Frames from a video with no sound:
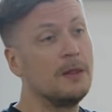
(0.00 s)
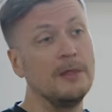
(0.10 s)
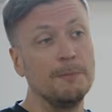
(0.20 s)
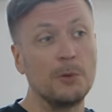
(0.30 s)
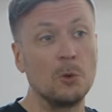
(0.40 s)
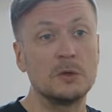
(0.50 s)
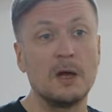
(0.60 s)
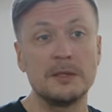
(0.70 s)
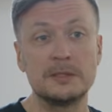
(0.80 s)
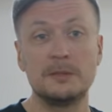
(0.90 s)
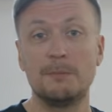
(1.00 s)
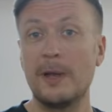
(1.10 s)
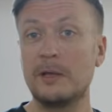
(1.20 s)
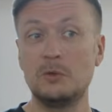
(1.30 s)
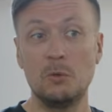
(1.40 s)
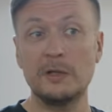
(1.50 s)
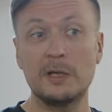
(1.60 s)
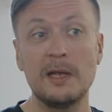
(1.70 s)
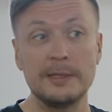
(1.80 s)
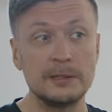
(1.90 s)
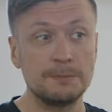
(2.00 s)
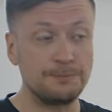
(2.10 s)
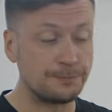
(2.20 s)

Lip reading: then broadcast back to all the clients.